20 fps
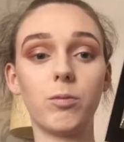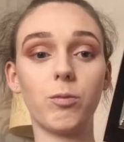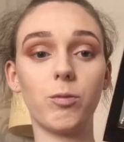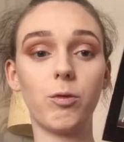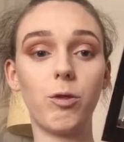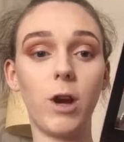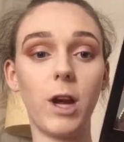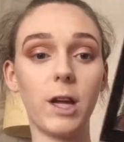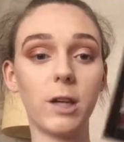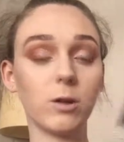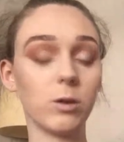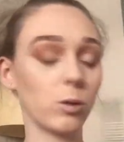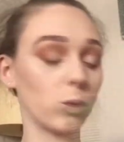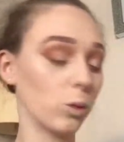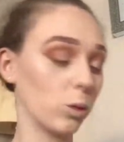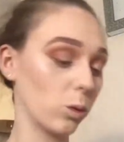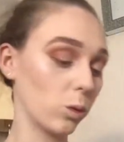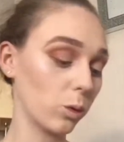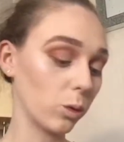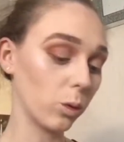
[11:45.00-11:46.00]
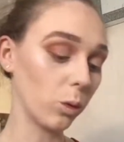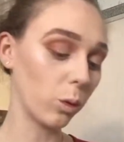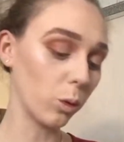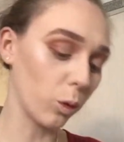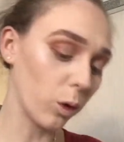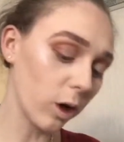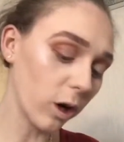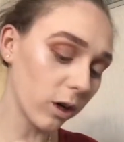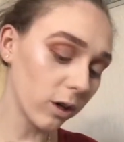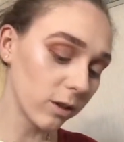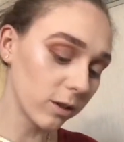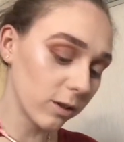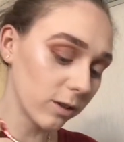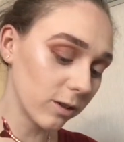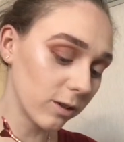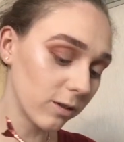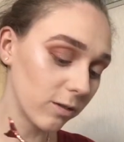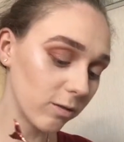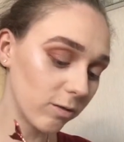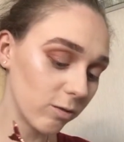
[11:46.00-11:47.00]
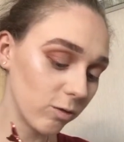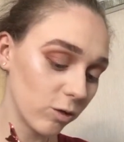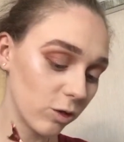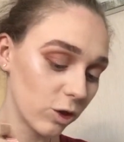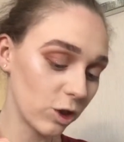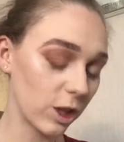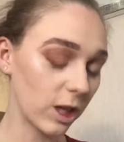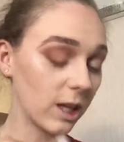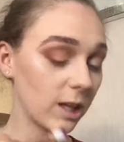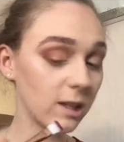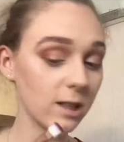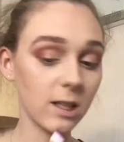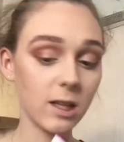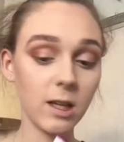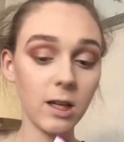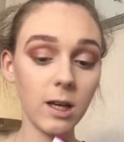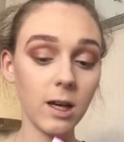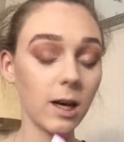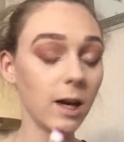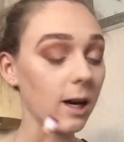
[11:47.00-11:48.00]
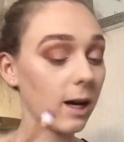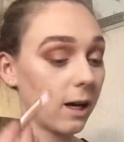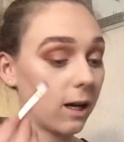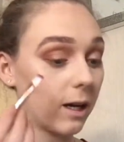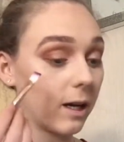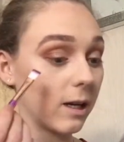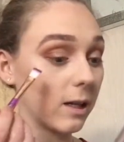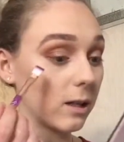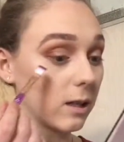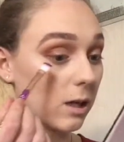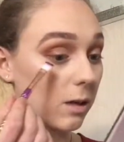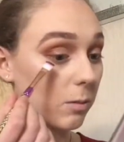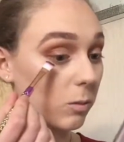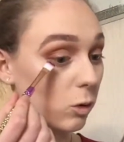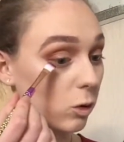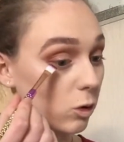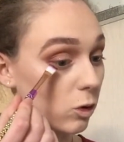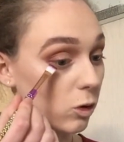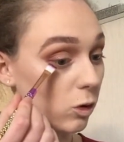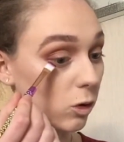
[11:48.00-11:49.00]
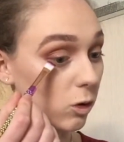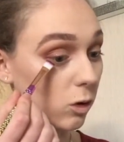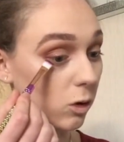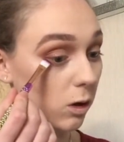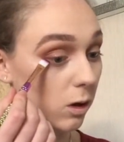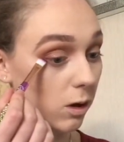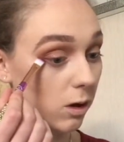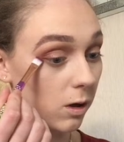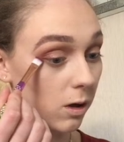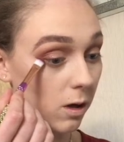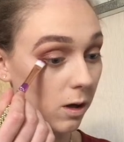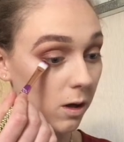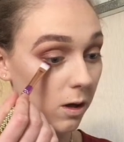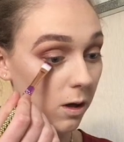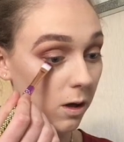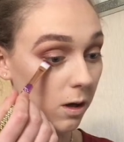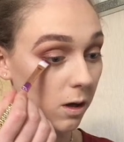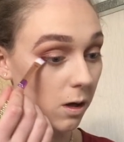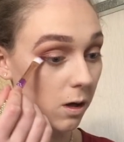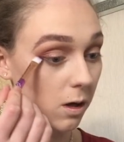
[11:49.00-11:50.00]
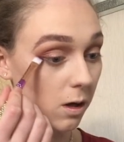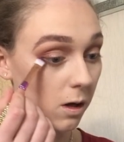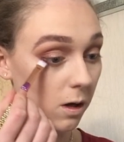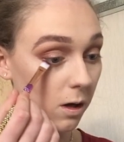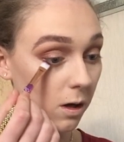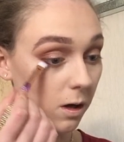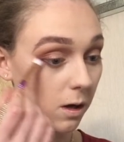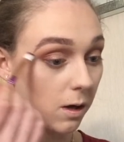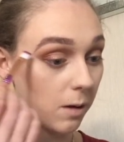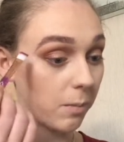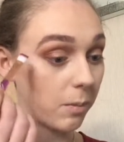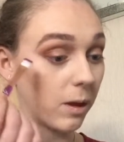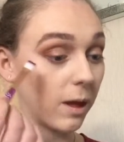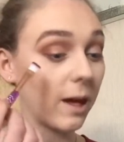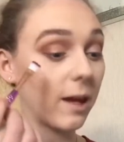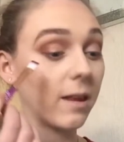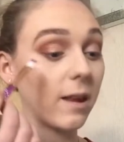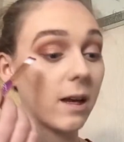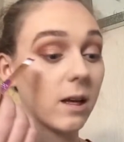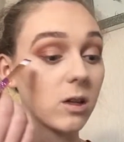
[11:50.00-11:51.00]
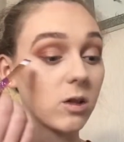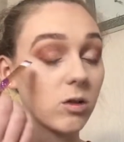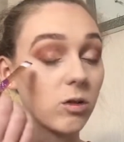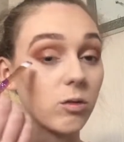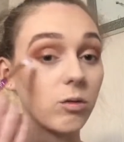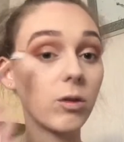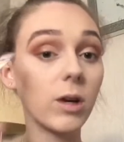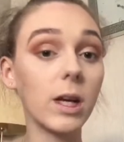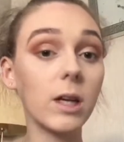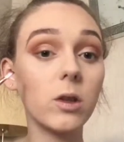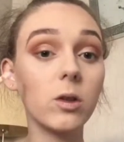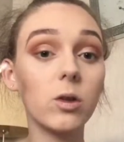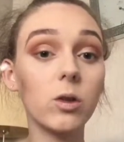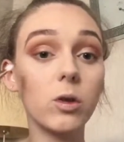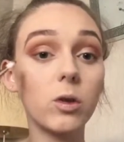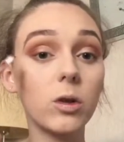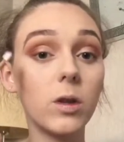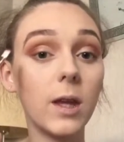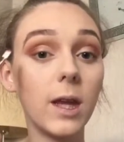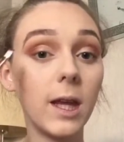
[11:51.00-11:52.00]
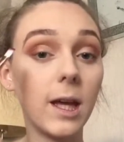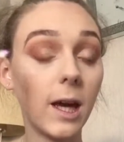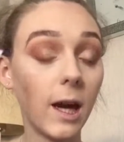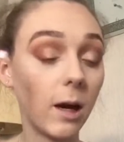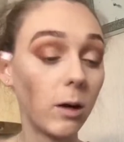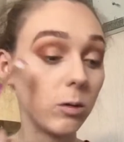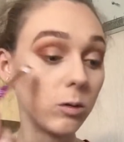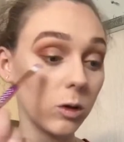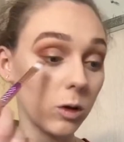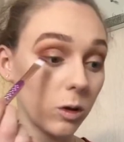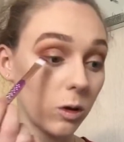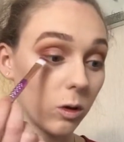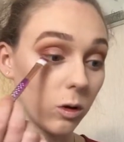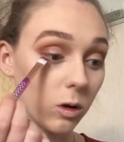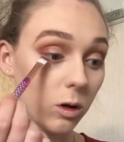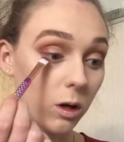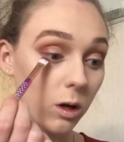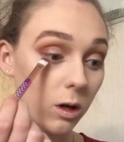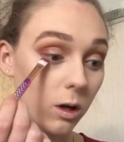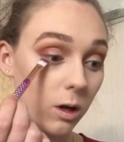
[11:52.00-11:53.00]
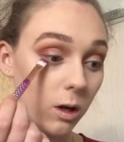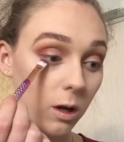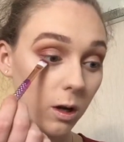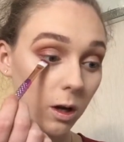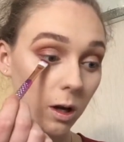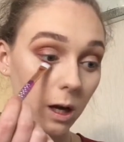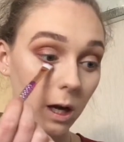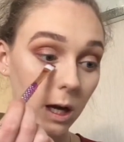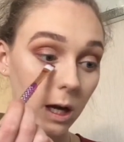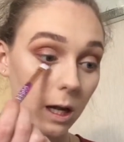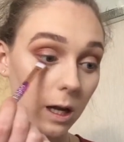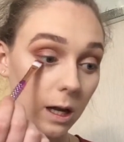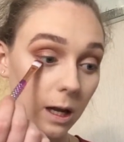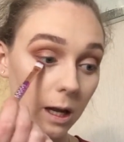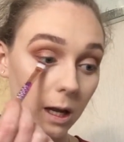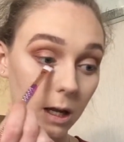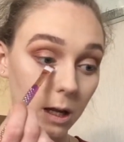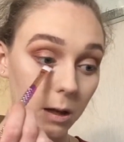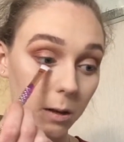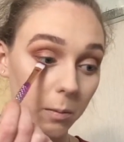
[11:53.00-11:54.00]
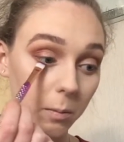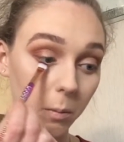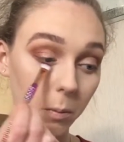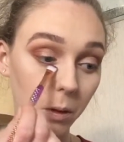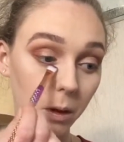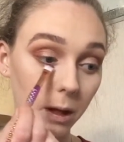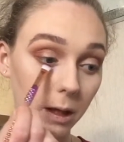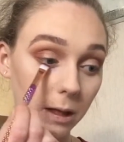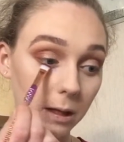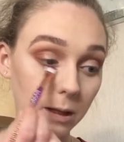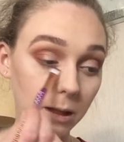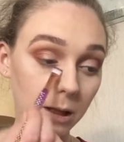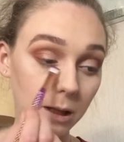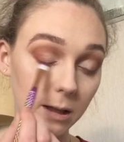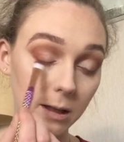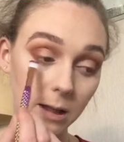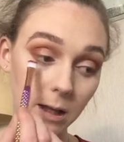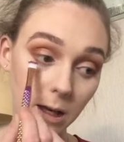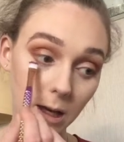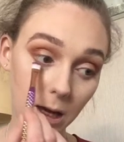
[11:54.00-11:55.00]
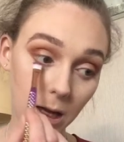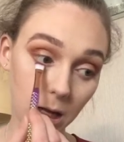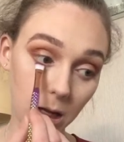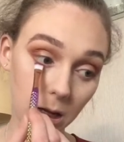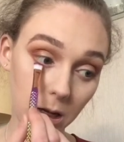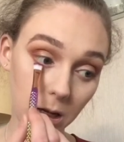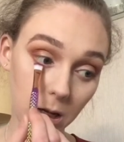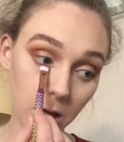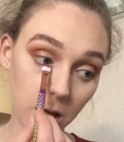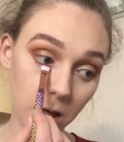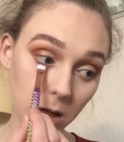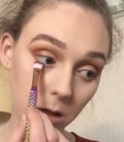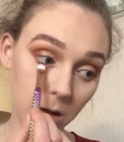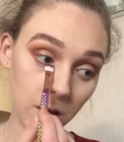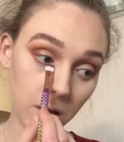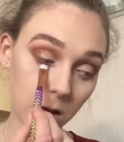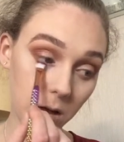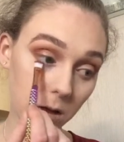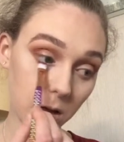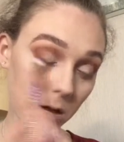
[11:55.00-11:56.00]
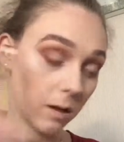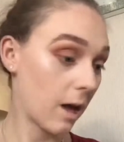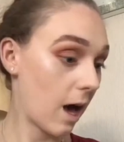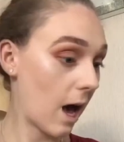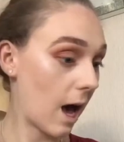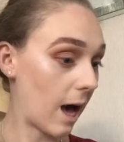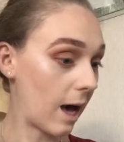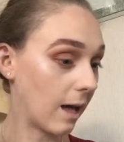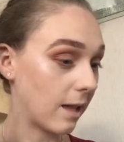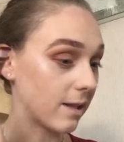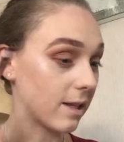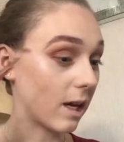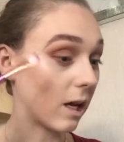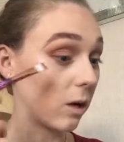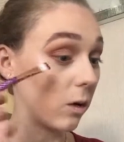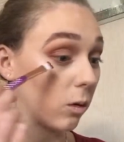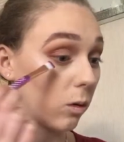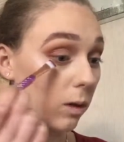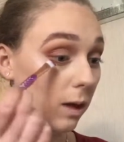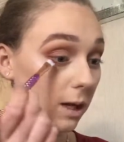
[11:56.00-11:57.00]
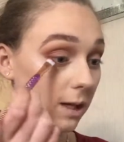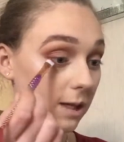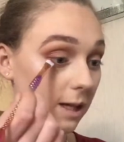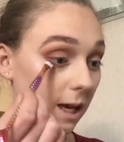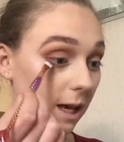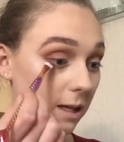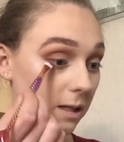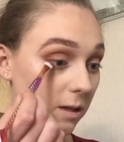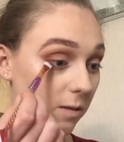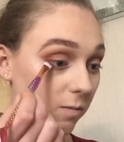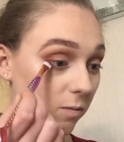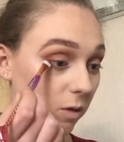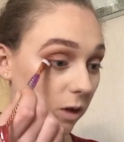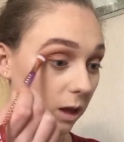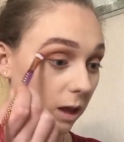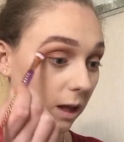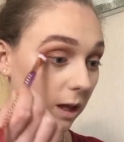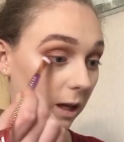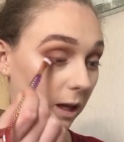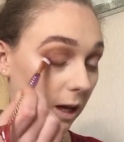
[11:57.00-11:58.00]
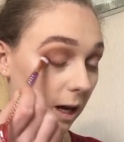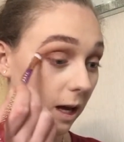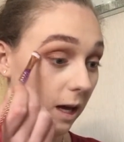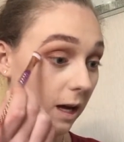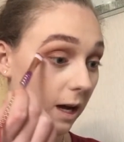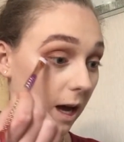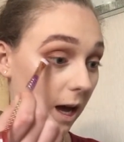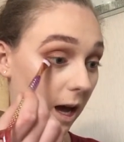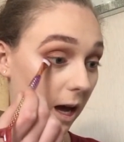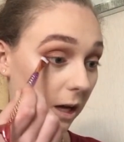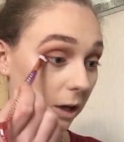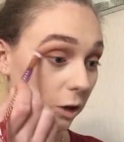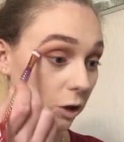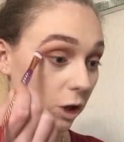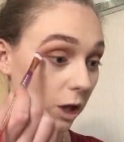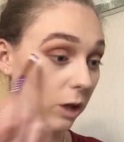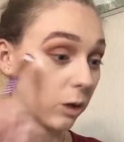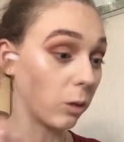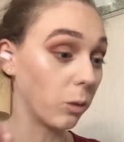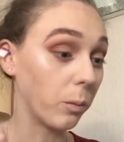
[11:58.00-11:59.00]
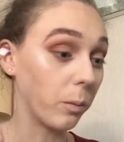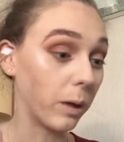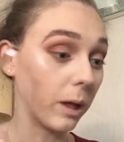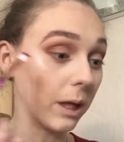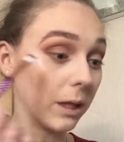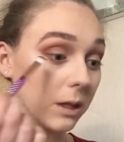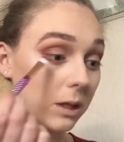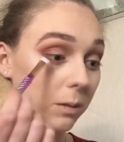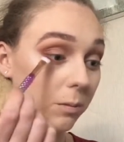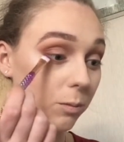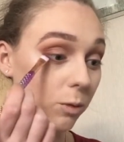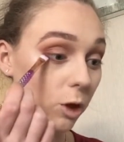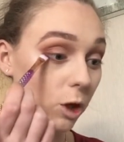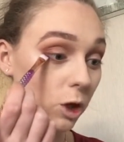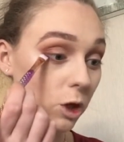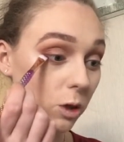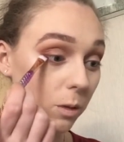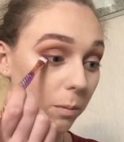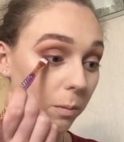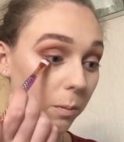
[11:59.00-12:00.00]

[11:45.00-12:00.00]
red ochre shade, and I'm going to apply this right to the outer corner and then blend it in. And I know this isn't really an eyeshadow blending brush,